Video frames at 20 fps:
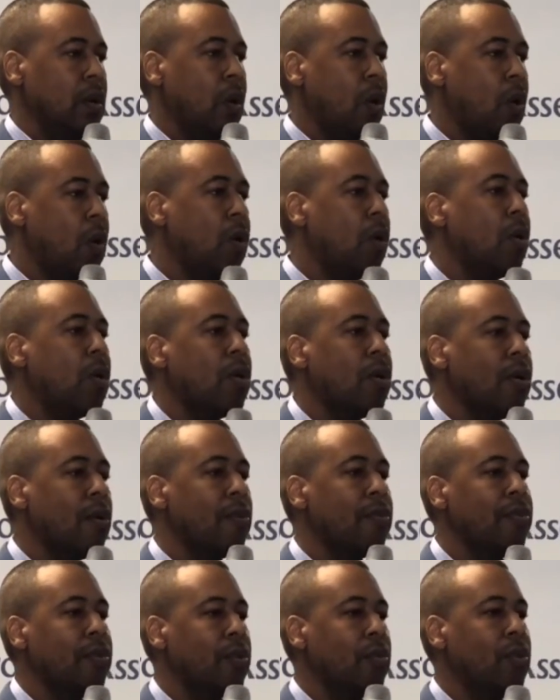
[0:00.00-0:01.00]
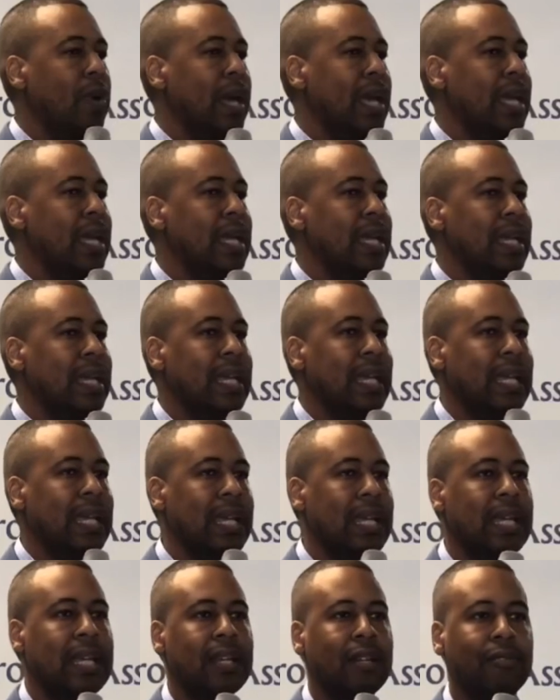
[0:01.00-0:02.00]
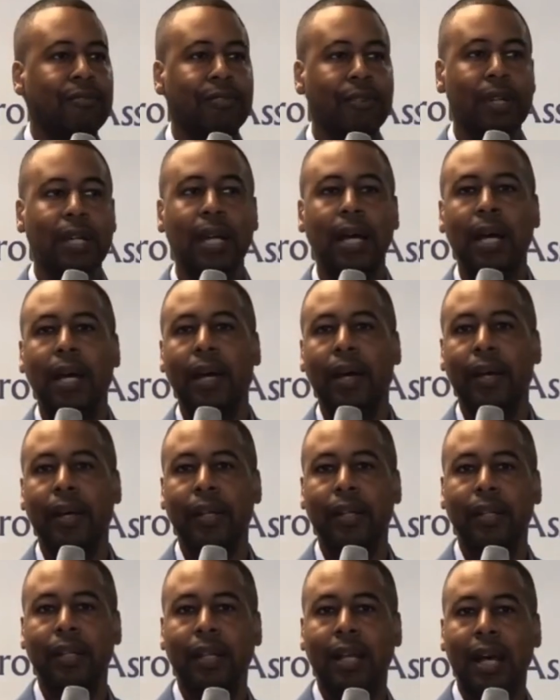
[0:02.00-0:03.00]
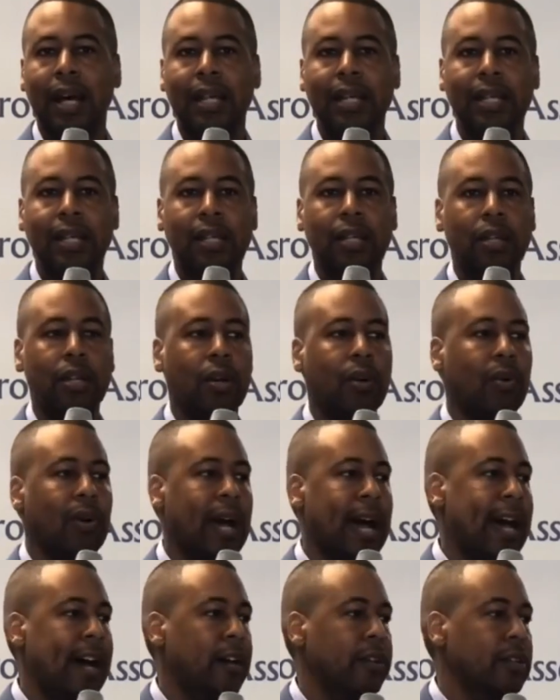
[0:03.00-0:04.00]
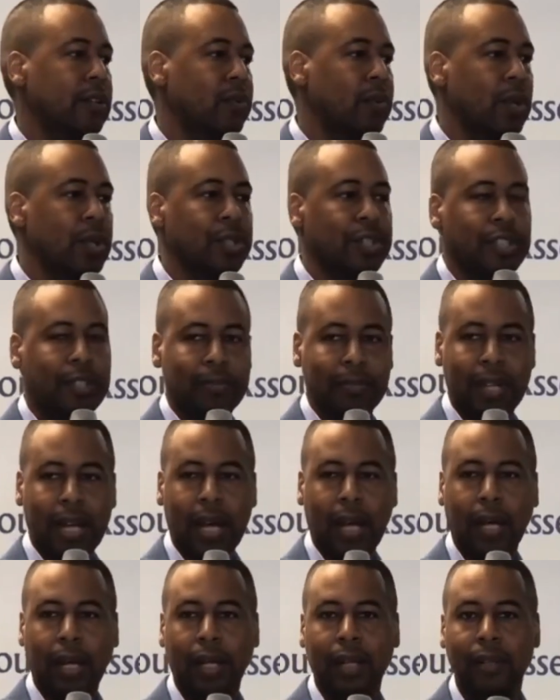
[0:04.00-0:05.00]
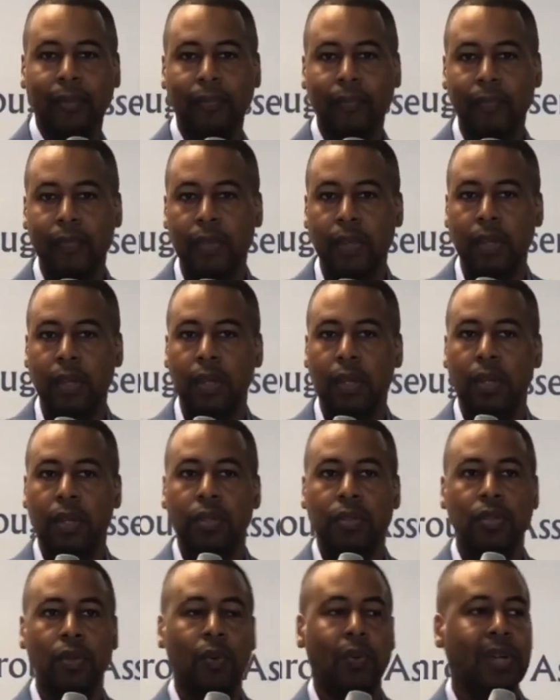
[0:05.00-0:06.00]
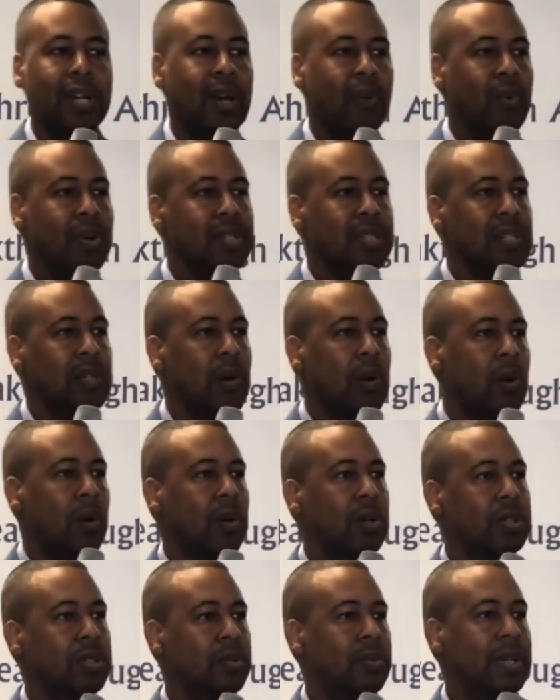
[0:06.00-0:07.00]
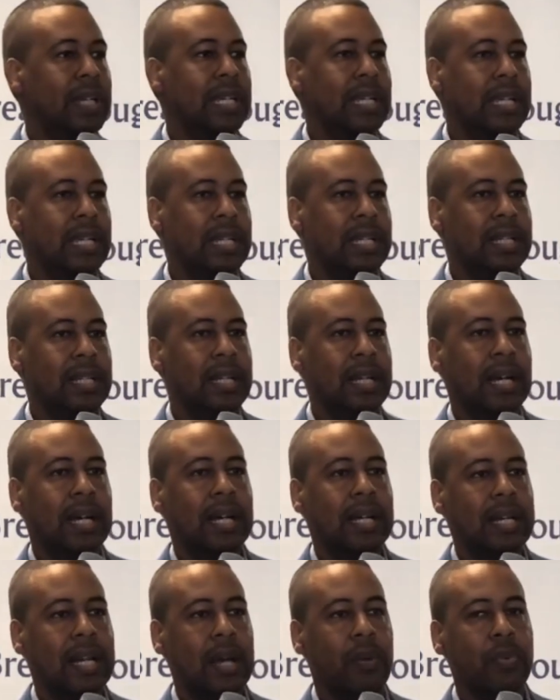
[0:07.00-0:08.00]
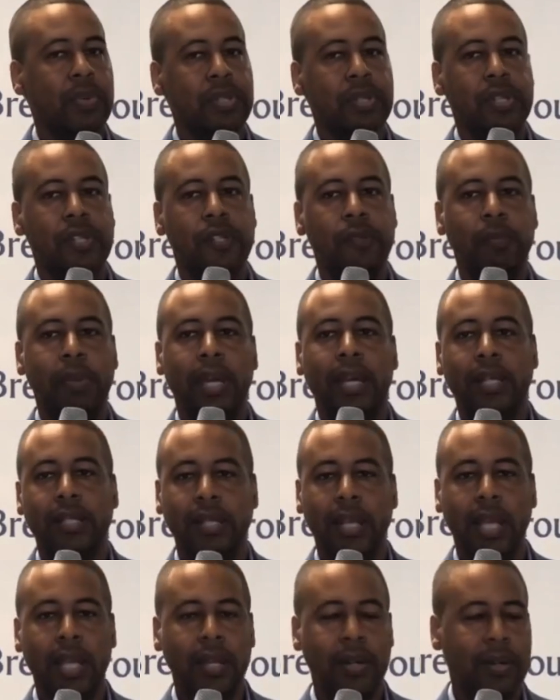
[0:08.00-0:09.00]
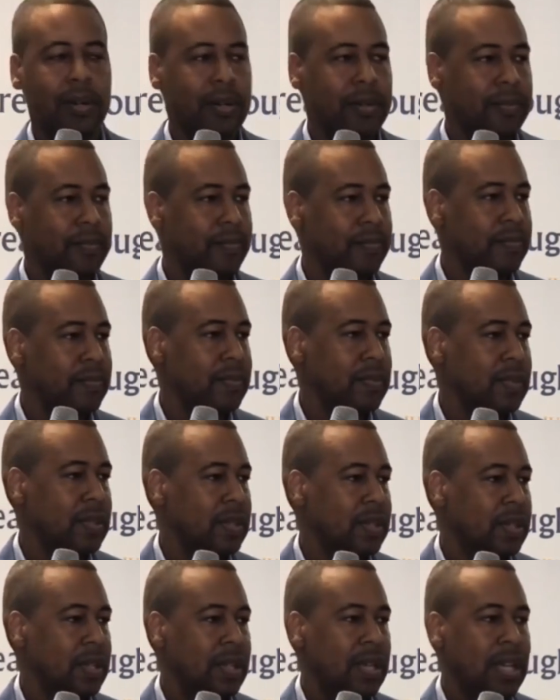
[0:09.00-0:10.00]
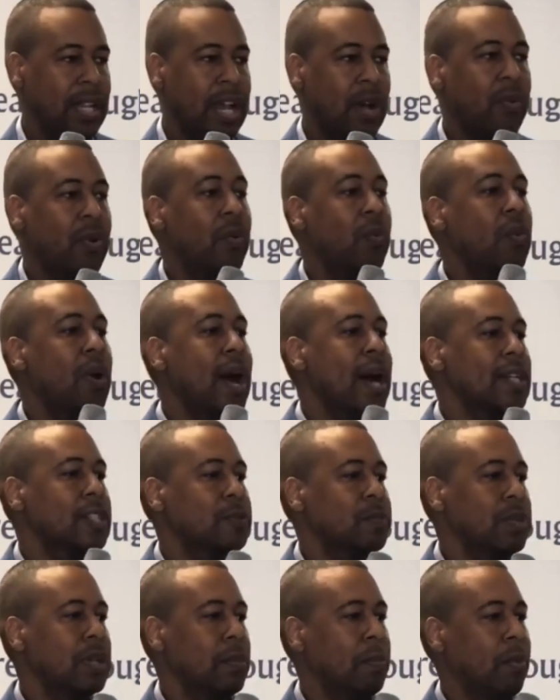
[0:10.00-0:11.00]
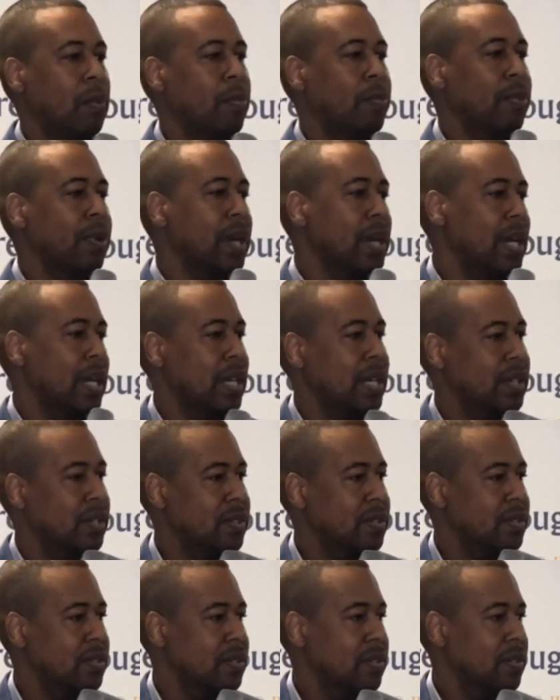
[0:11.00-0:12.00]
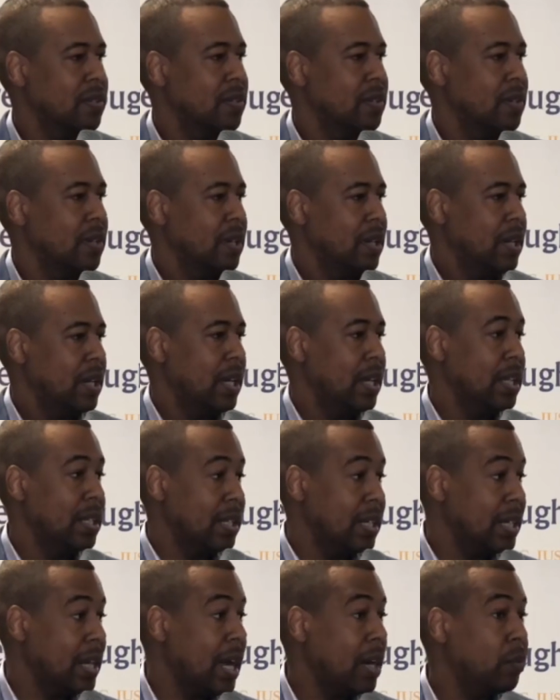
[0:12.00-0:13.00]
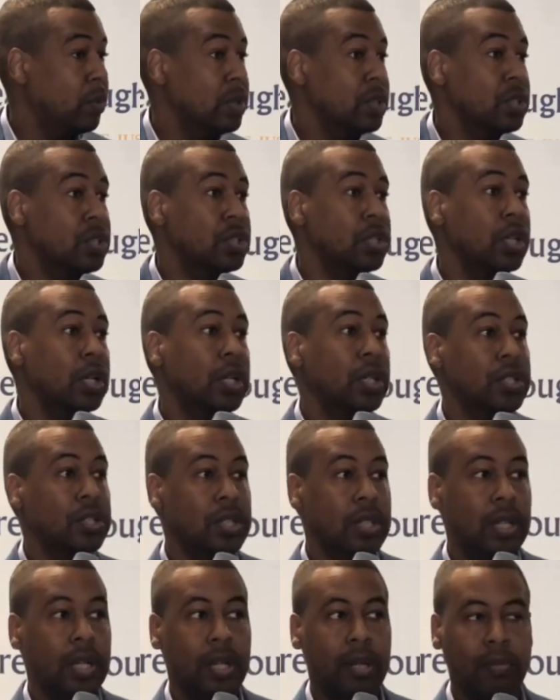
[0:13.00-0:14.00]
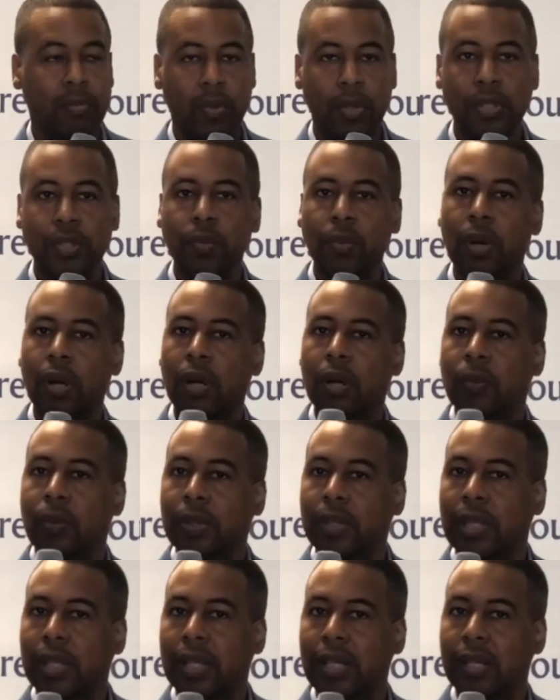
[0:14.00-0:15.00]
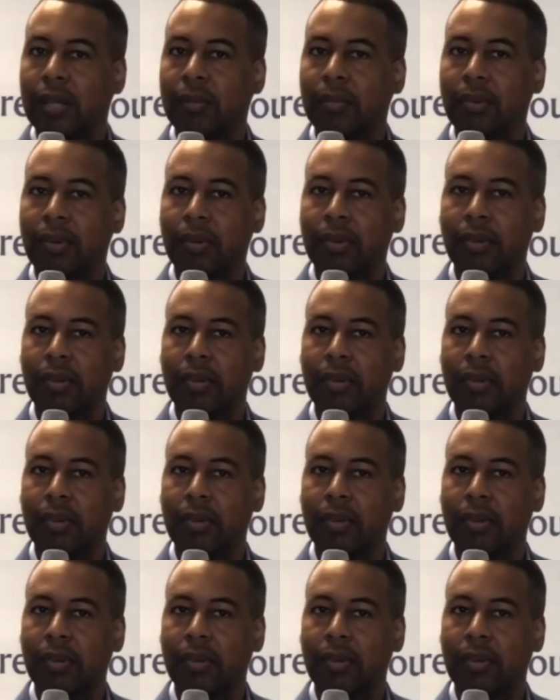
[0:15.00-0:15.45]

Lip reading: all the way in for God, I didn't know how to worship God. So when I wasn't all the way into God, I was a spectator. And I would watch people praise. And then I would judge them. What's wrong with them?